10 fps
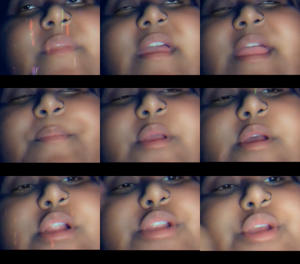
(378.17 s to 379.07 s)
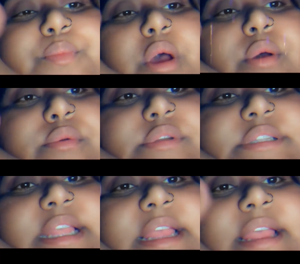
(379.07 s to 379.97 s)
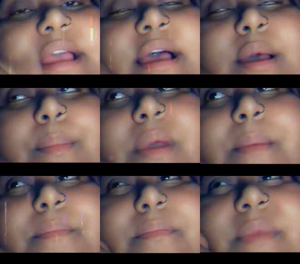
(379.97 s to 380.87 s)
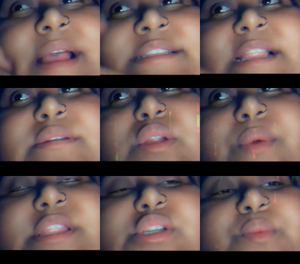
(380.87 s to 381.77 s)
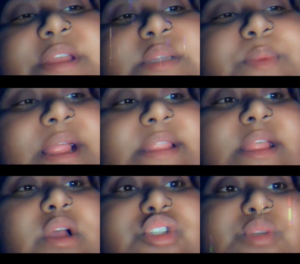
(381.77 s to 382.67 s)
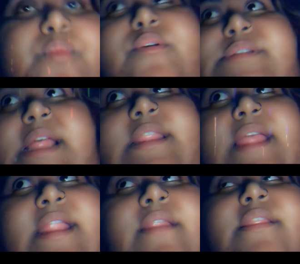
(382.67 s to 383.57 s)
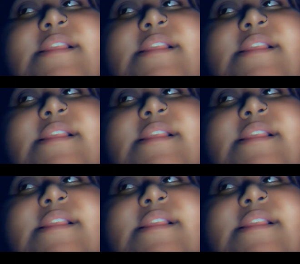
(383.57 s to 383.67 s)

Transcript: I'm good to post it. Um, I said I was gonna wait two weeks, but I think I'll just post at the end of